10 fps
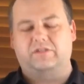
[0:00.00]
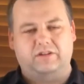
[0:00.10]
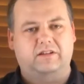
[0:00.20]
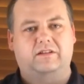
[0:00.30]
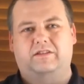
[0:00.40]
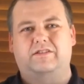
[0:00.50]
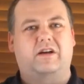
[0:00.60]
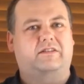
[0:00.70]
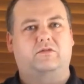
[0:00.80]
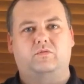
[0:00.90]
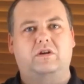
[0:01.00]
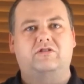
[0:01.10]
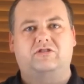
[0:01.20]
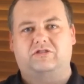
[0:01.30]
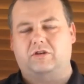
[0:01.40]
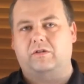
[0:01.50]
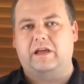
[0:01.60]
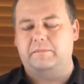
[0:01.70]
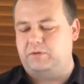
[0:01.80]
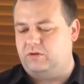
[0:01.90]
So it's nice and rich. It's got all
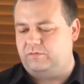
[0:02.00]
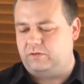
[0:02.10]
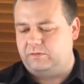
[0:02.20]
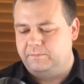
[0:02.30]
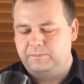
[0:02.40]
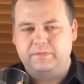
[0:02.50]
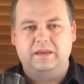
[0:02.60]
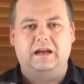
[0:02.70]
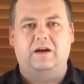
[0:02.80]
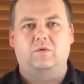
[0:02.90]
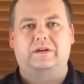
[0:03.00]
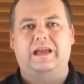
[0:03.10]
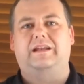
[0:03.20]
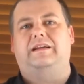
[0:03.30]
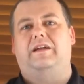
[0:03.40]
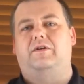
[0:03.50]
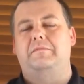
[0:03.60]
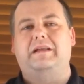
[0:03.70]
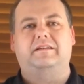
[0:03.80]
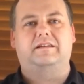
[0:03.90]
that beautiful organic,
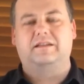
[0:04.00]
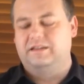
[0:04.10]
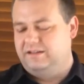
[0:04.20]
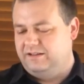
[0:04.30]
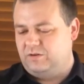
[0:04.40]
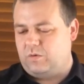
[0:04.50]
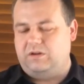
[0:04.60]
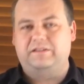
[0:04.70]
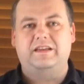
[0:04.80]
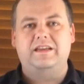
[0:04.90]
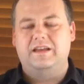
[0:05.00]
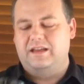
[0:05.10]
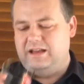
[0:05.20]
aromatic quality.